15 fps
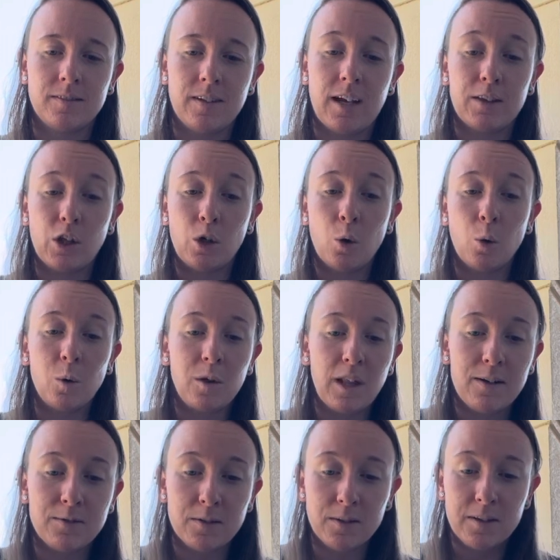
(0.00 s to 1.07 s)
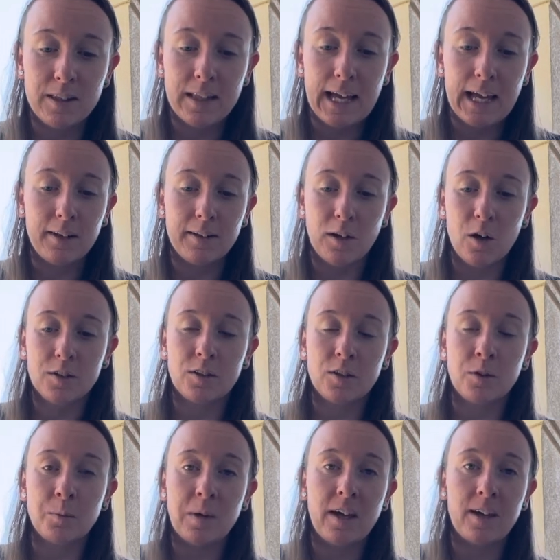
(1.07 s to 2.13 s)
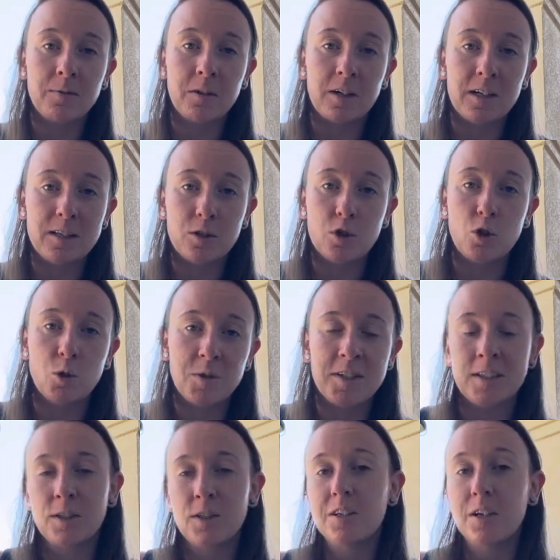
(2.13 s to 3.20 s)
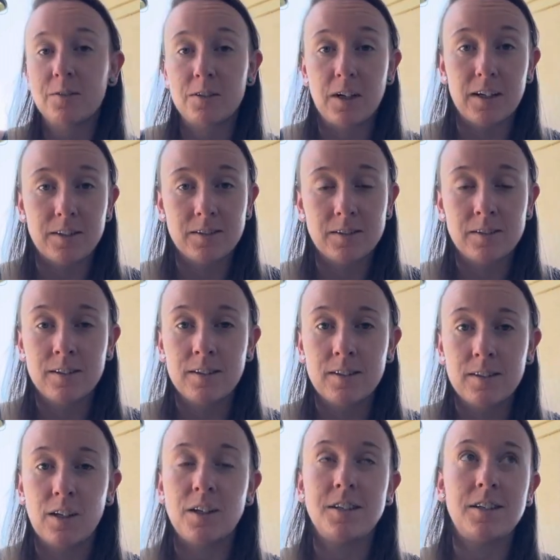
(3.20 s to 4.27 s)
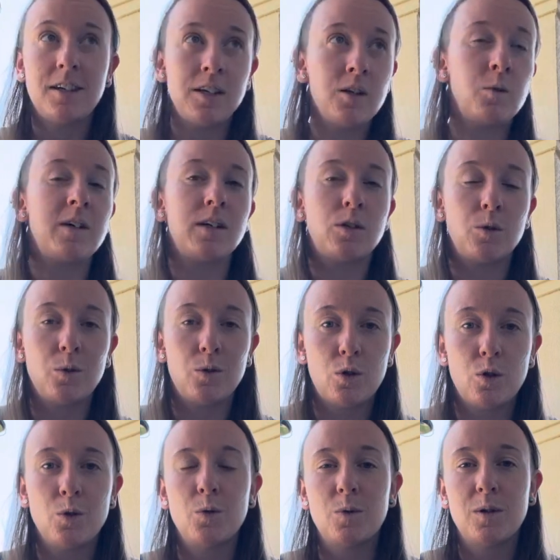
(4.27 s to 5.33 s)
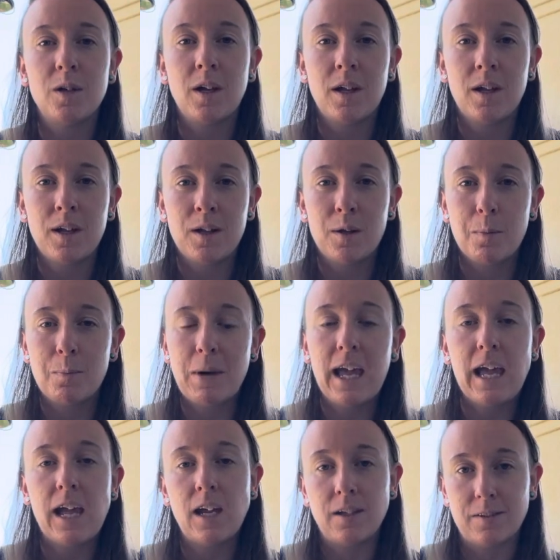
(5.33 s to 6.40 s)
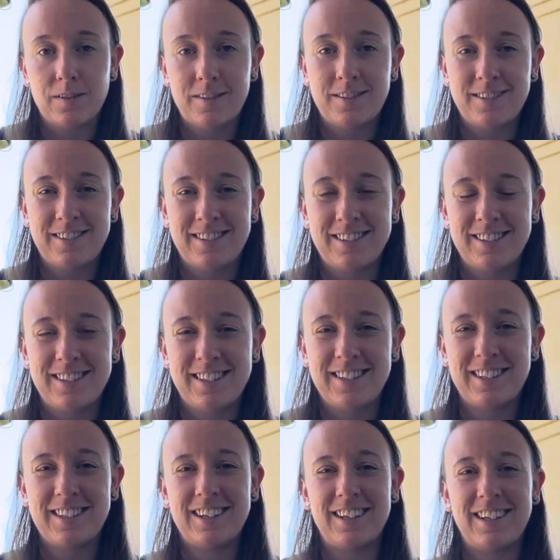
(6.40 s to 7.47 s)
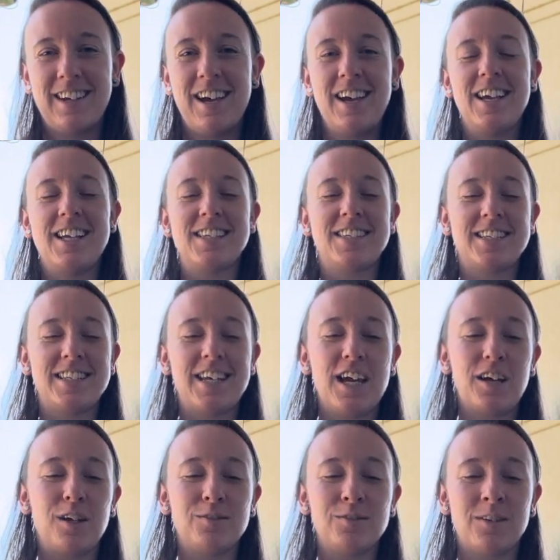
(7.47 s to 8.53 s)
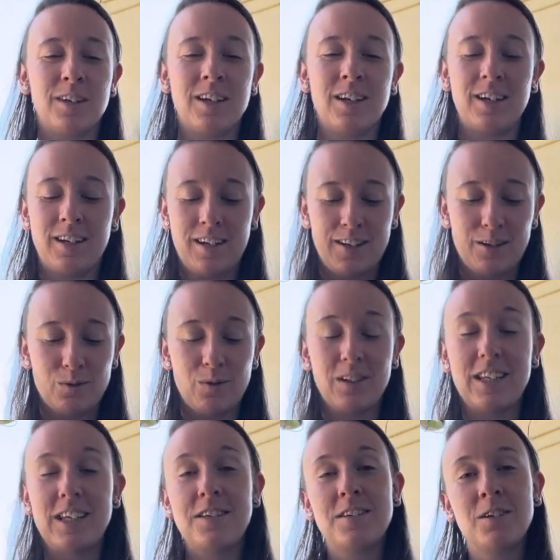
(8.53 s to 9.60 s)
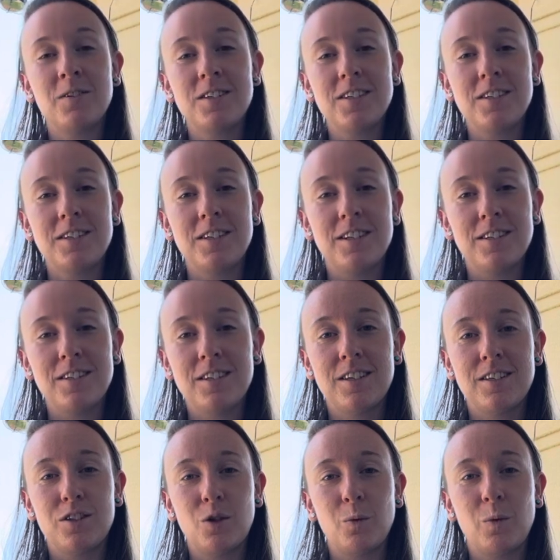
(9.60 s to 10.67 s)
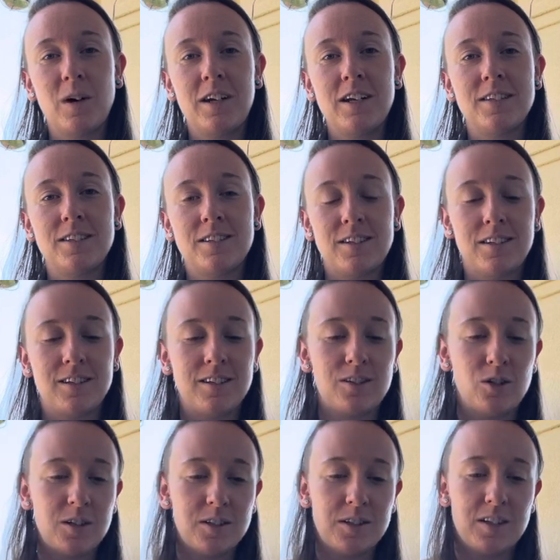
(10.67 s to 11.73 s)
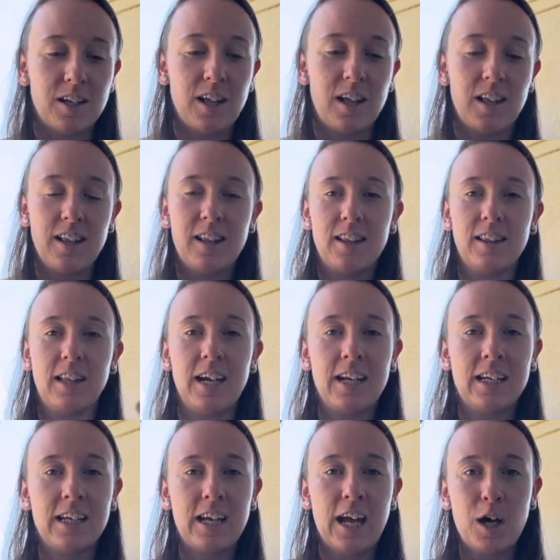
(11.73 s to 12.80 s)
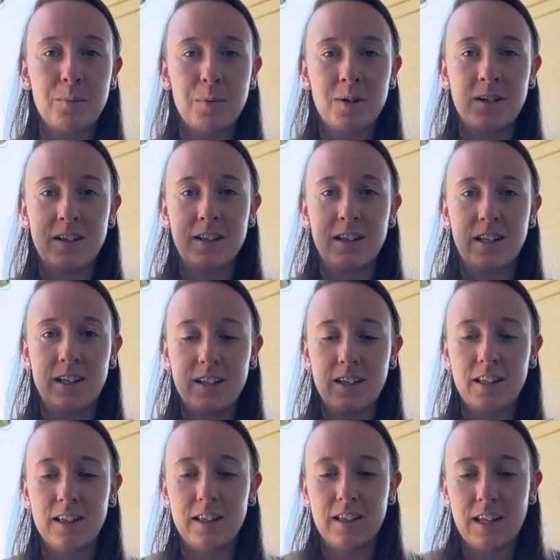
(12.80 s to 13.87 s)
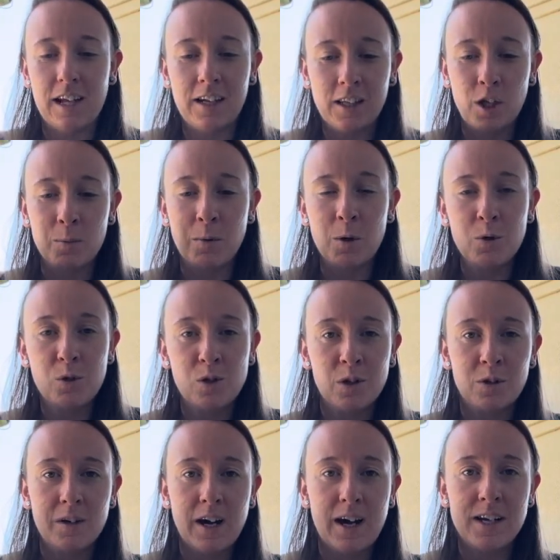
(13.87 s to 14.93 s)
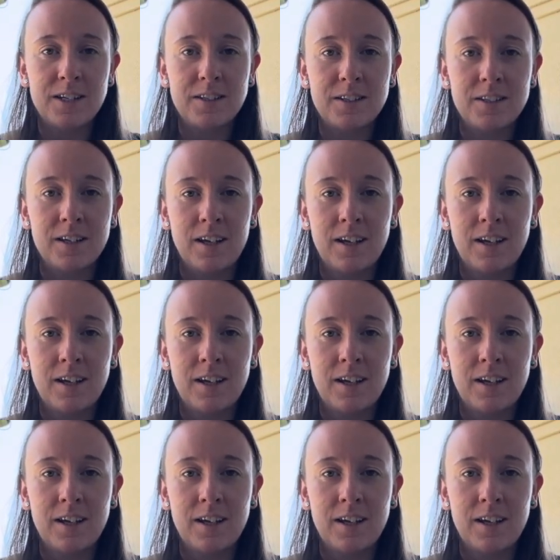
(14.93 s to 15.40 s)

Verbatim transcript: at the core level, that long term behavior is choosing suffering, continuing to choose pain instead of releasing resistance to what is, just letting it happen, letting the emotion arise,